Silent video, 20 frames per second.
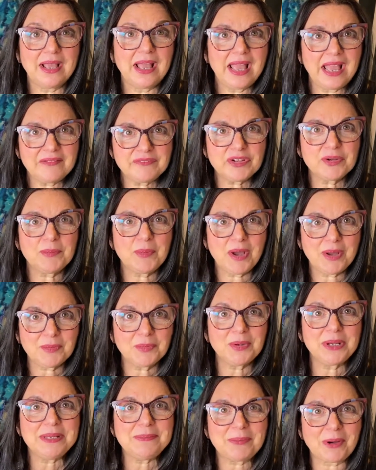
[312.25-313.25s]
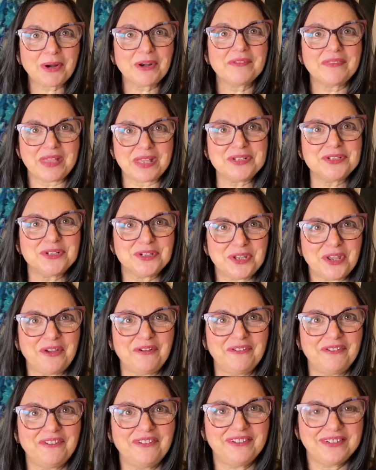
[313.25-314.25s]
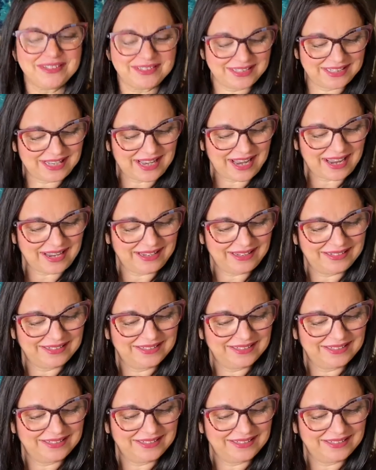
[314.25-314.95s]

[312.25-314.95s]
Have your mom read part of that to you today.